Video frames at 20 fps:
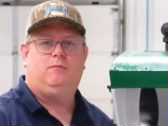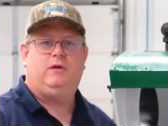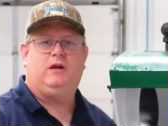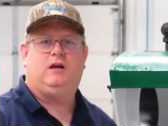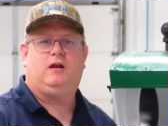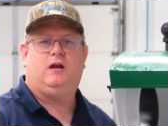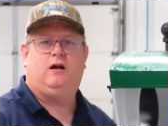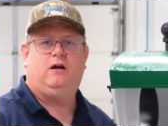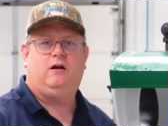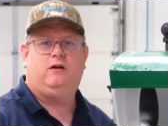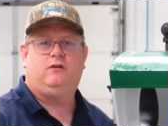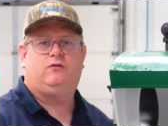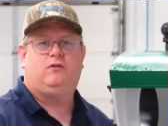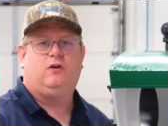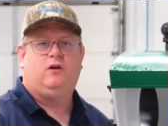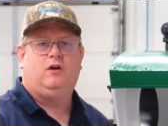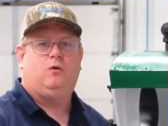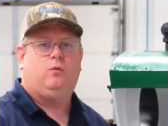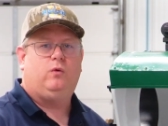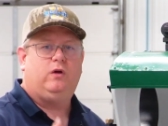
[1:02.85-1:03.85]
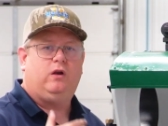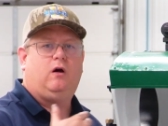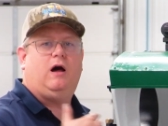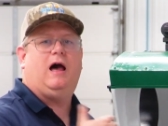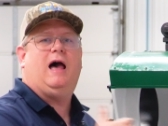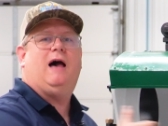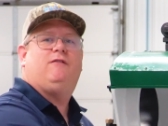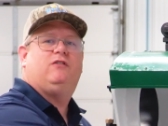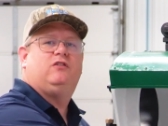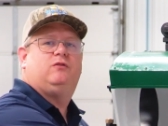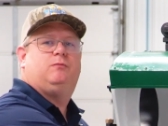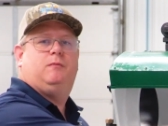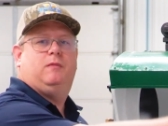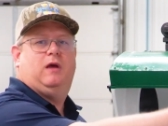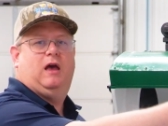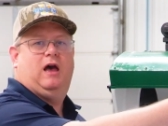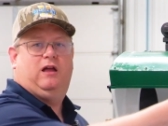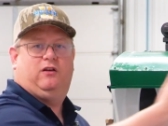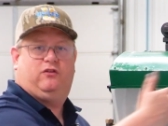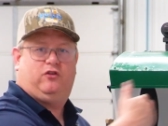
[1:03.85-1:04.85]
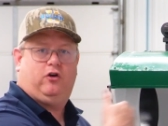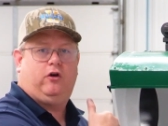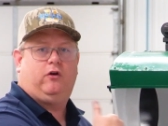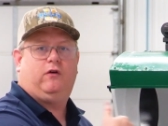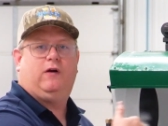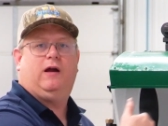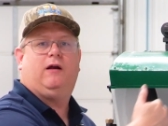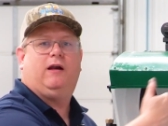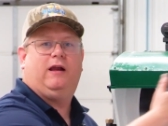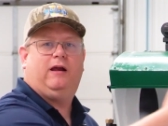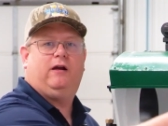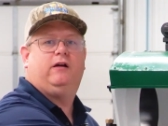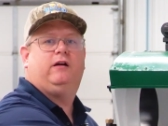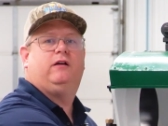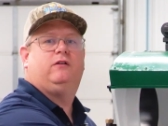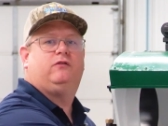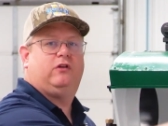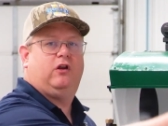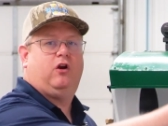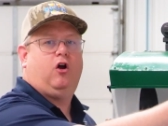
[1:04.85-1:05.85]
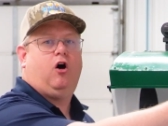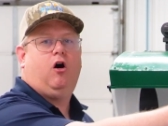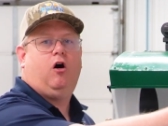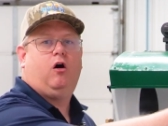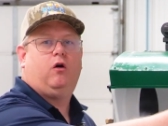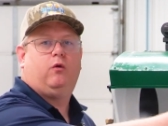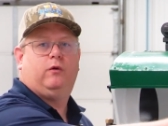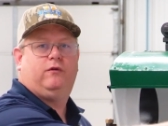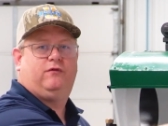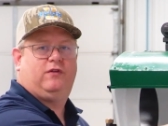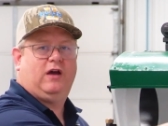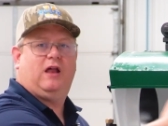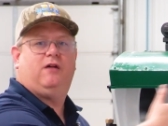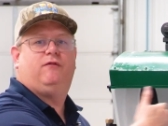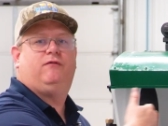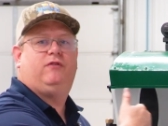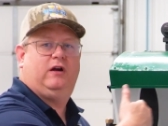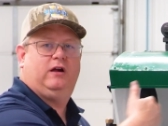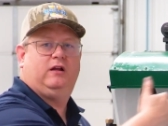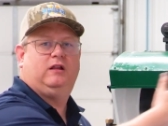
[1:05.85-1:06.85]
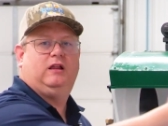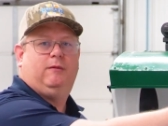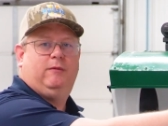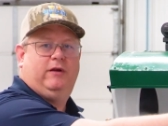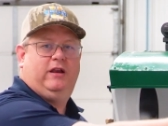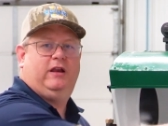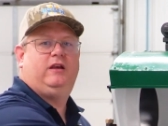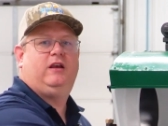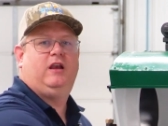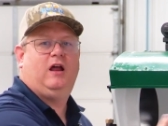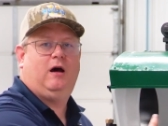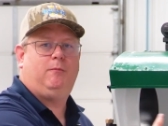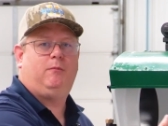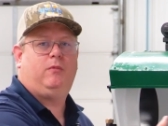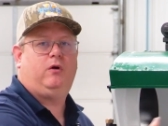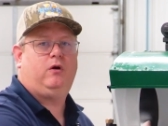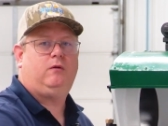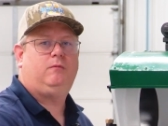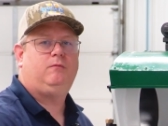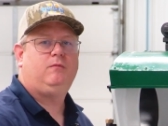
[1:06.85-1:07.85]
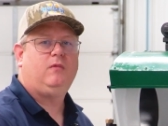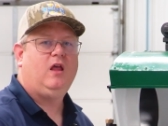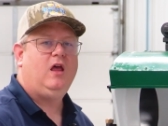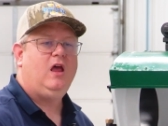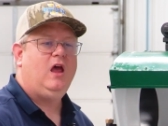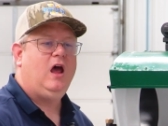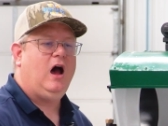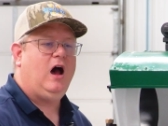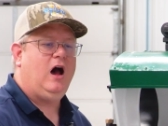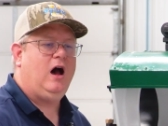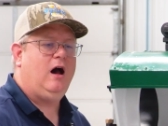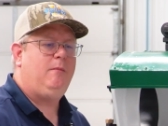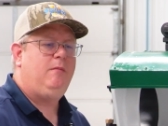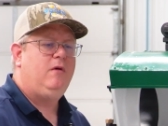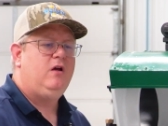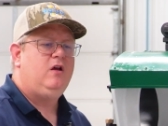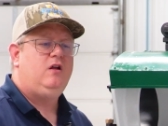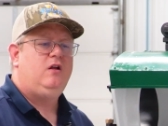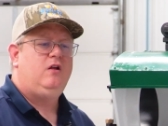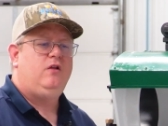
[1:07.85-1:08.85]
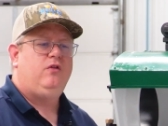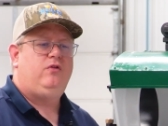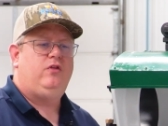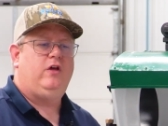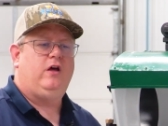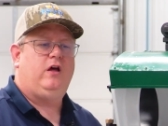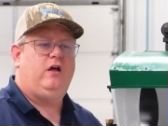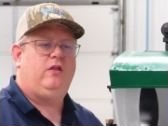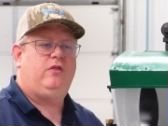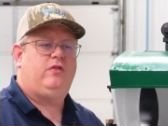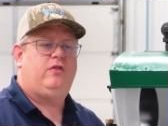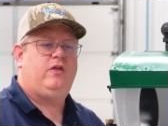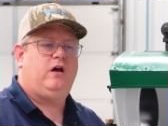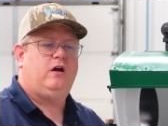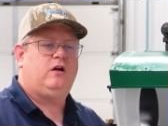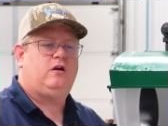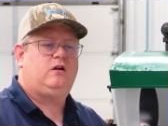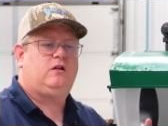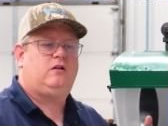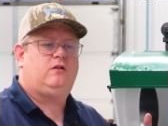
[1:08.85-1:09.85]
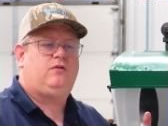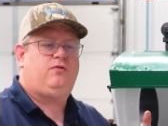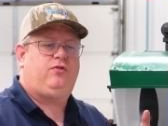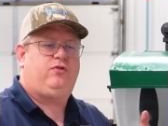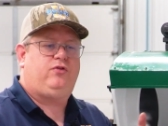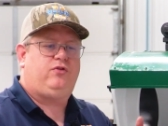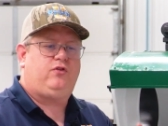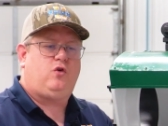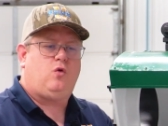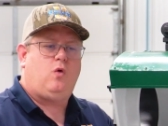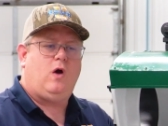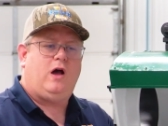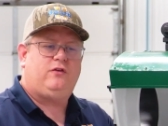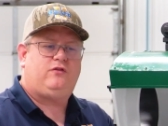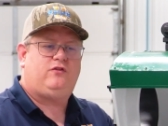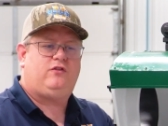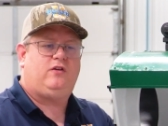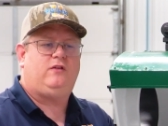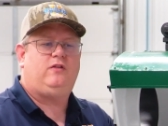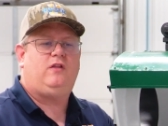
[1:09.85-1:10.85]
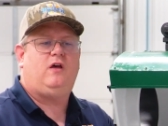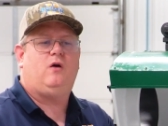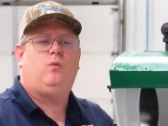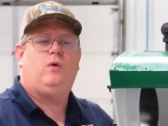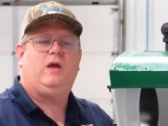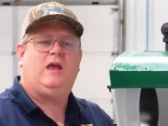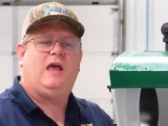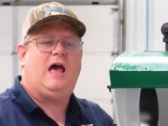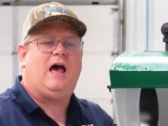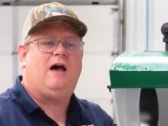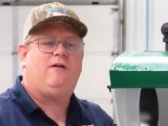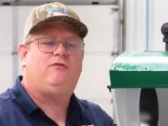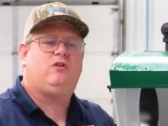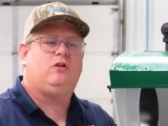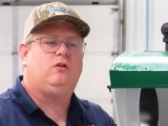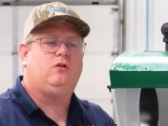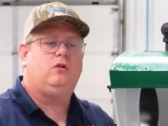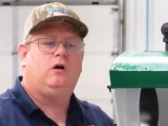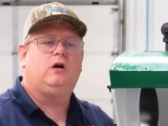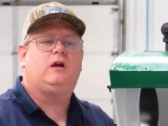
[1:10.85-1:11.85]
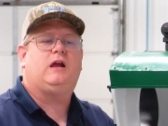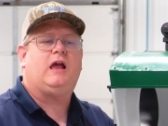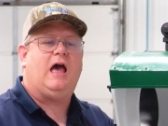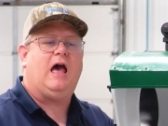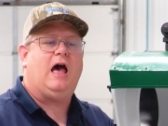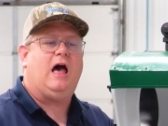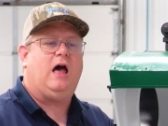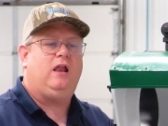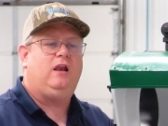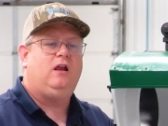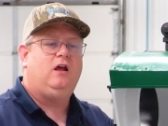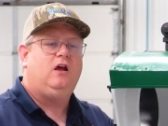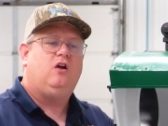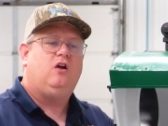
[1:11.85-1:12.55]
because we don't have as turnaround areas at all. We've got very limited number. Um, the, the question that we have to look at